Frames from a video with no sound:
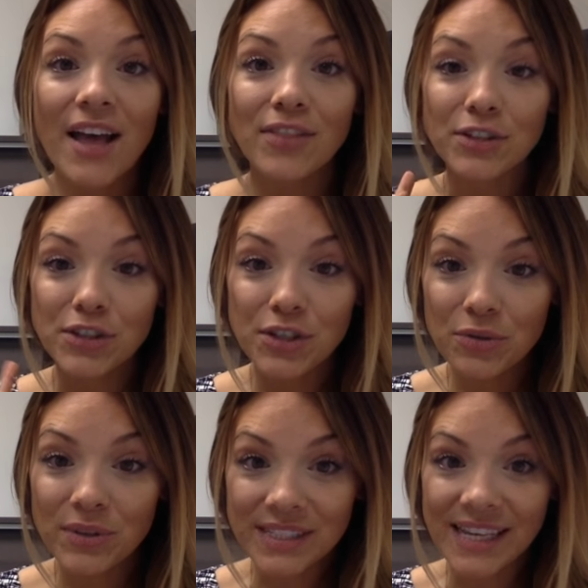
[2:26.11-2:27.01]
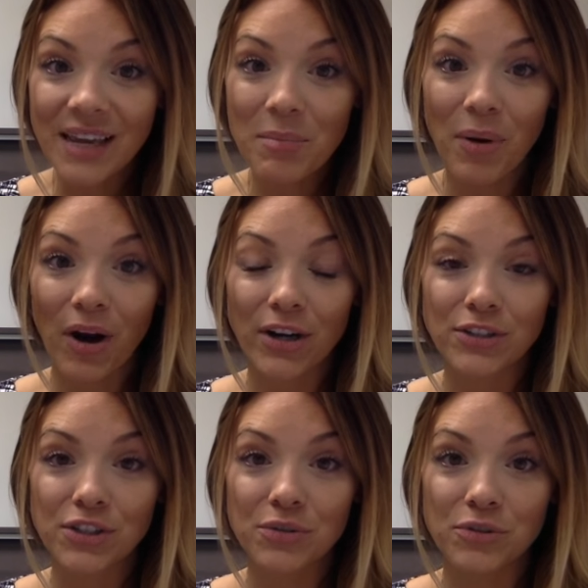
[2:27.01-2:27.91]
The second part
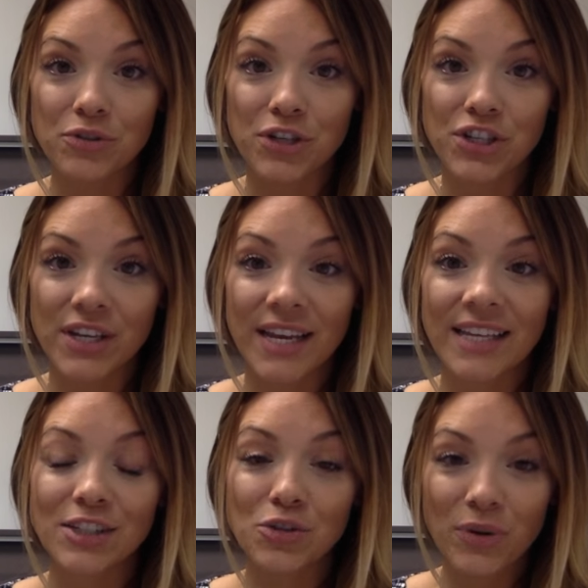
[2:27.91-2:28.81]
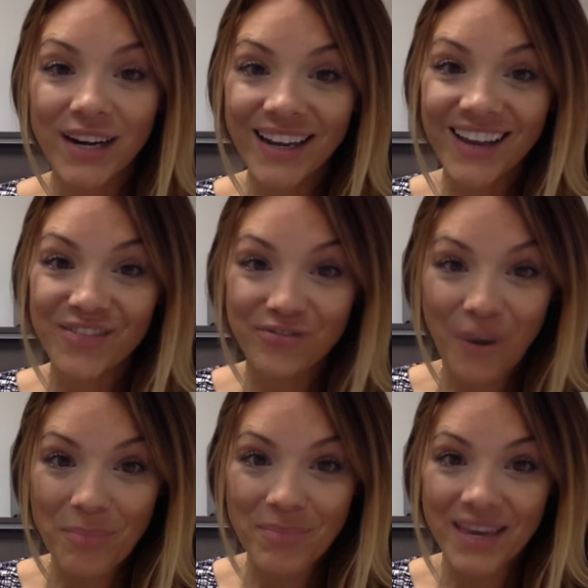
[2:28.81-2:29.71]
to nutrition is you're going to get
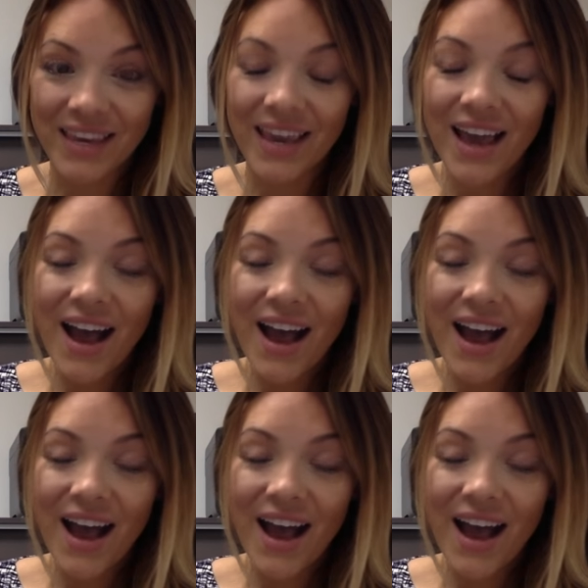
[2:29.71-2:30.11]
from me